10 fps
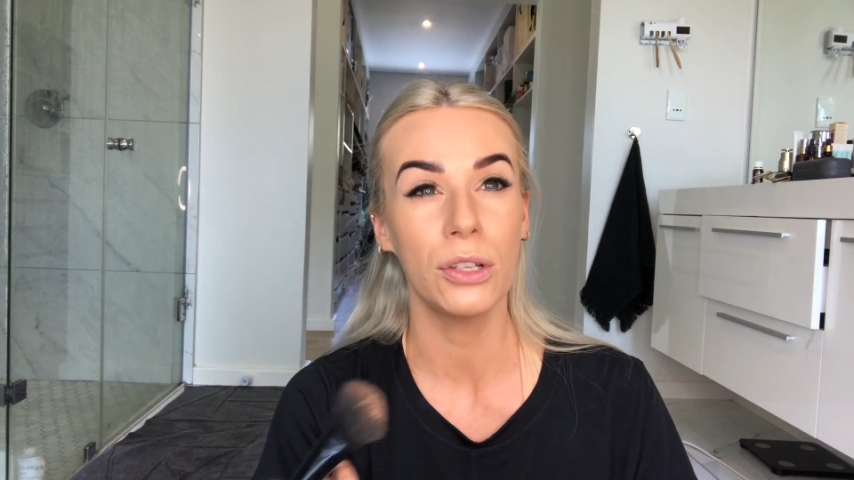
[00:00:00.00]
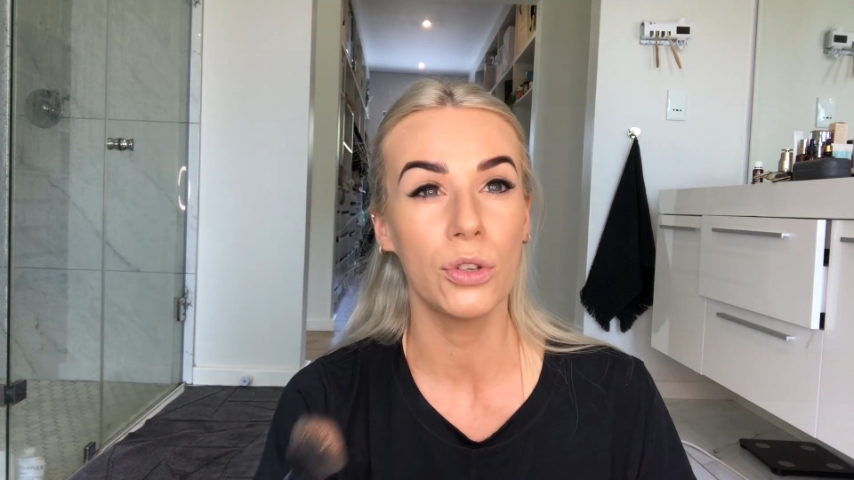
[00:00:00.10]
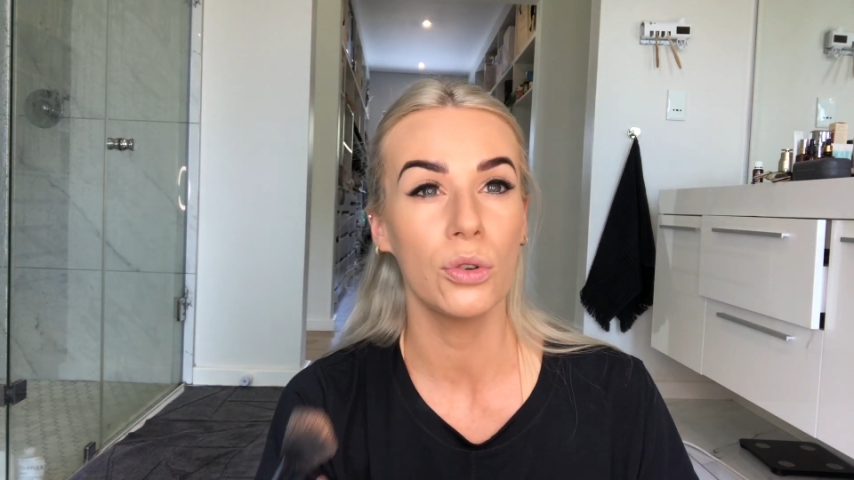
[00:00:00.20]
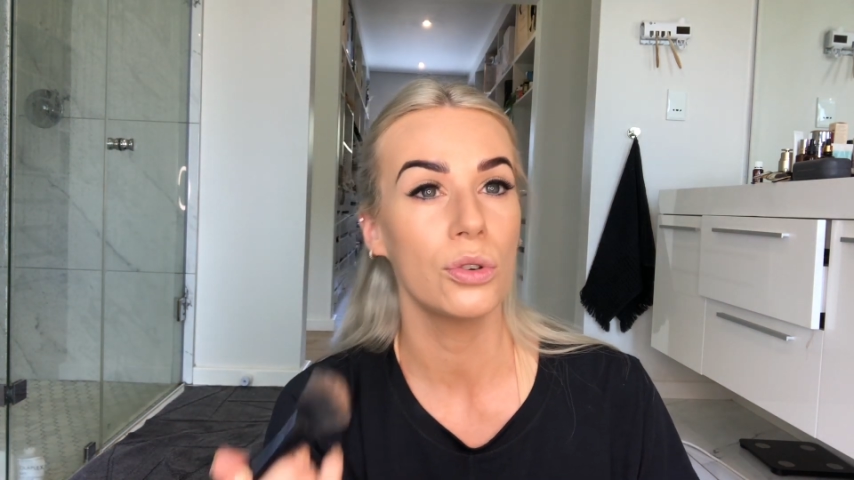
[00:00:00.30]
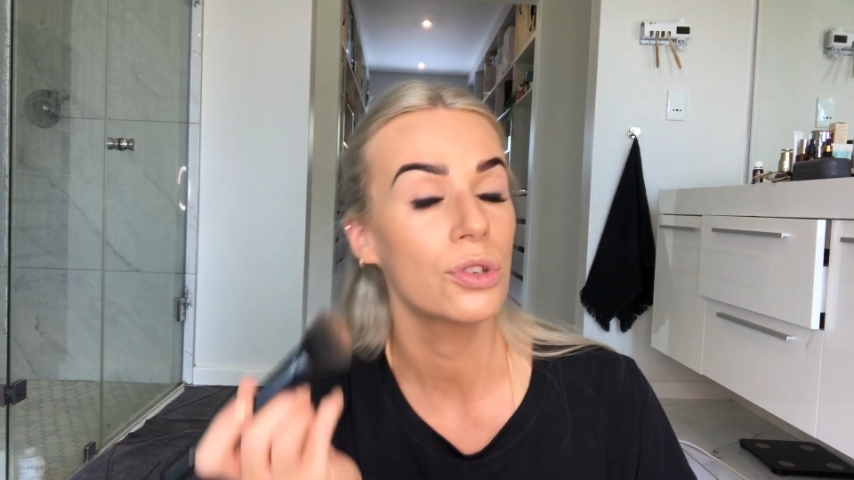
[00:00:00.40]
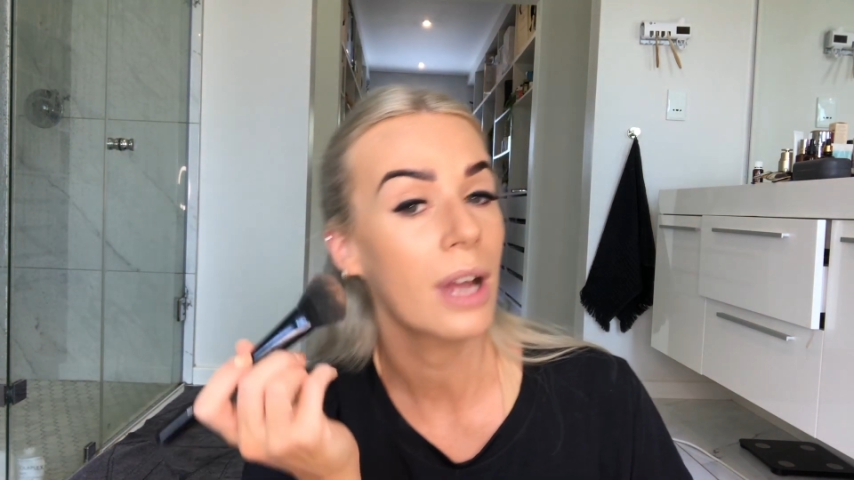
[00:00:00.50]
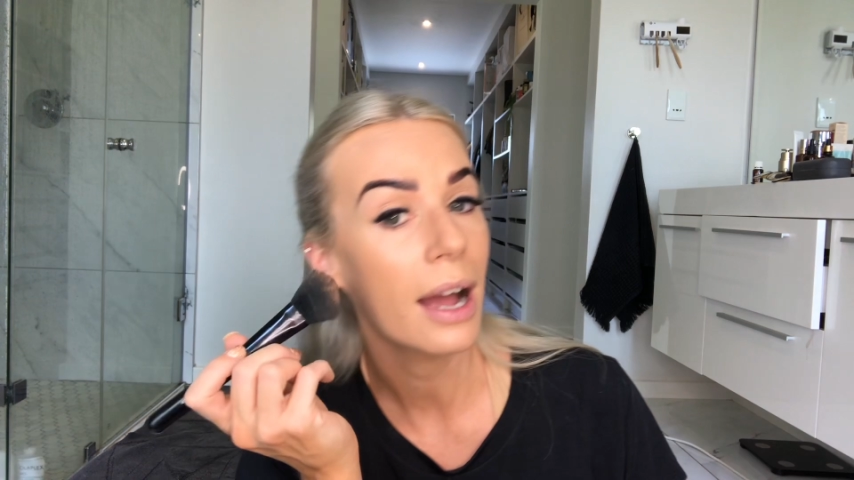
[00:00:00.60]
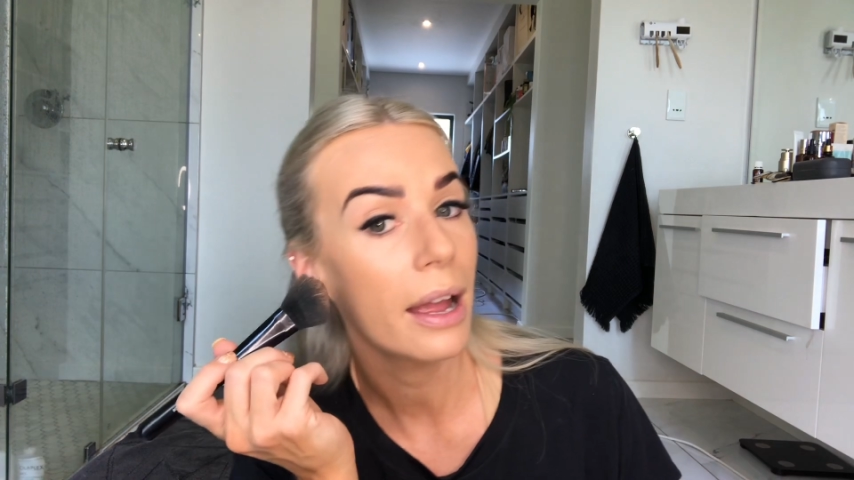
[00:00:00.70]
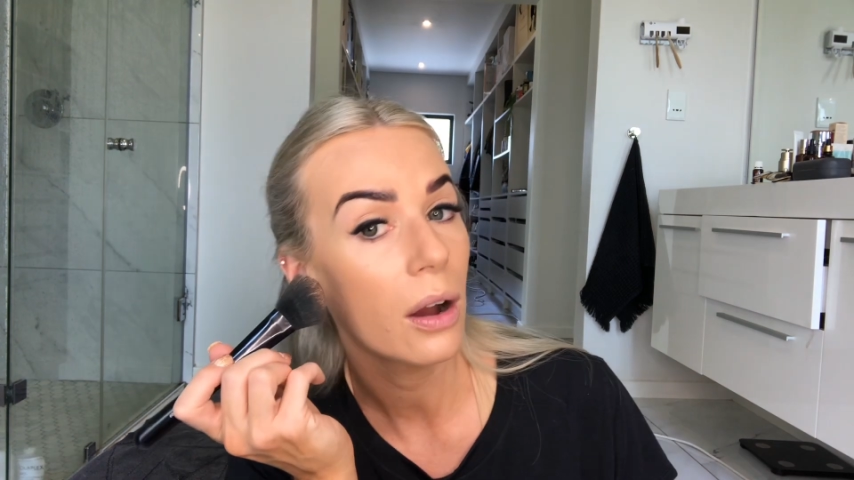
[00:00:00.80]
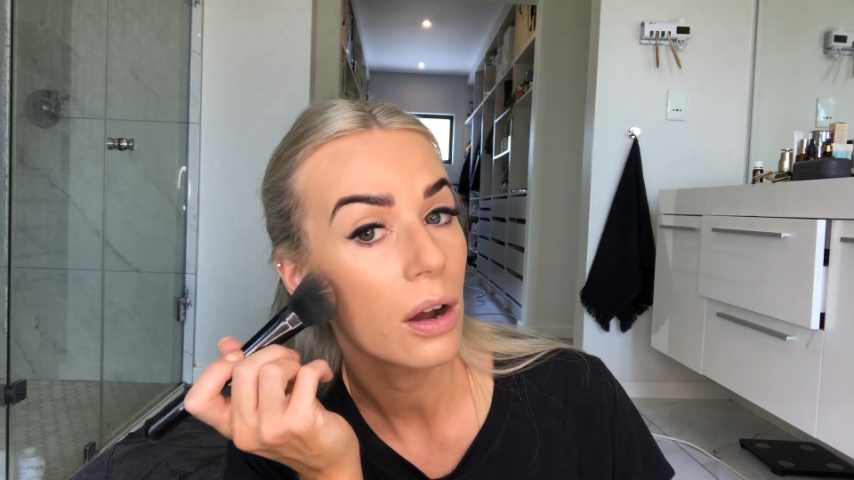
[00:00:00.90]
too
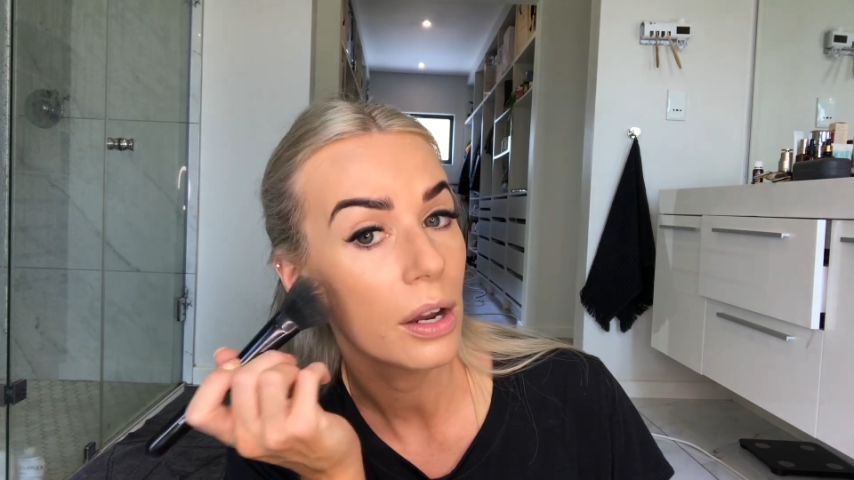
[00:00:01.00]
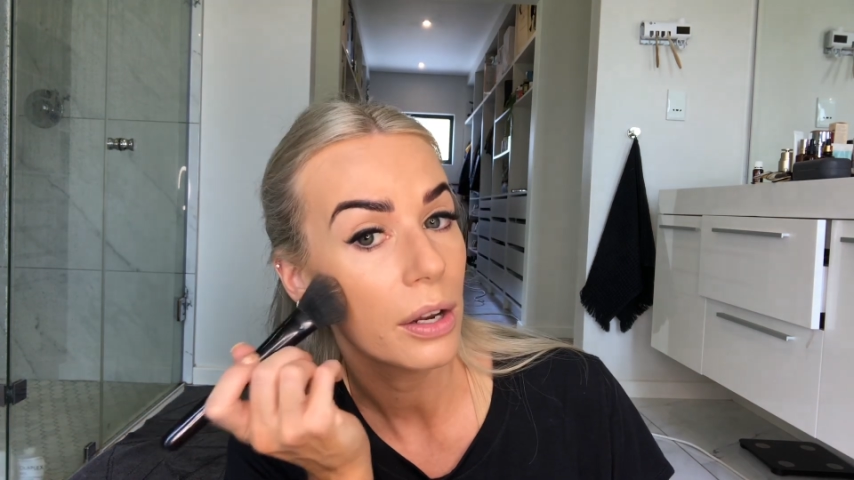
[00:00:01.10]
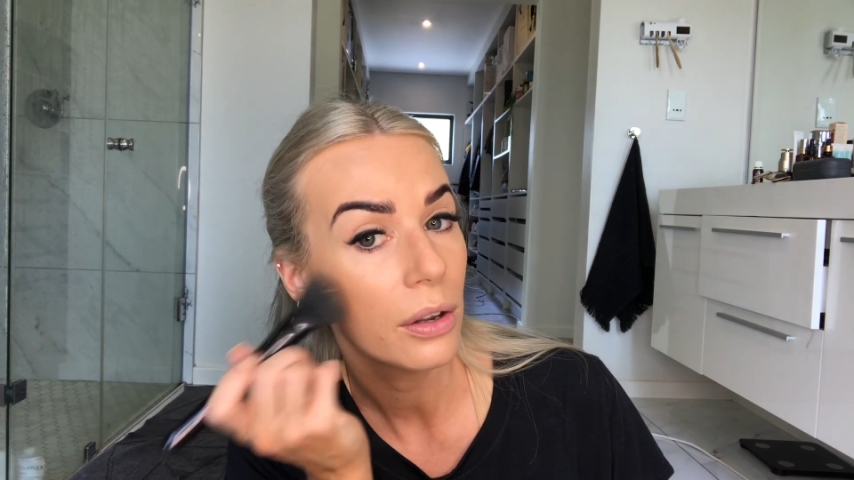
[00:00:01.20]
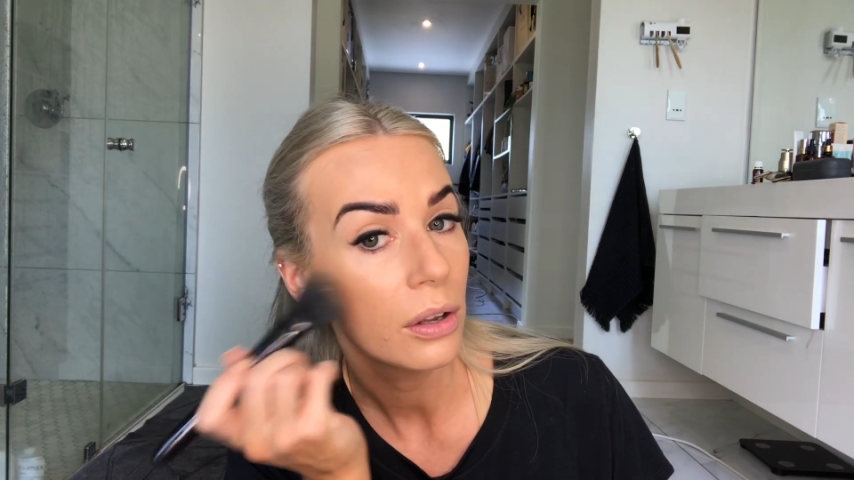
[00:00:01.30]
shy on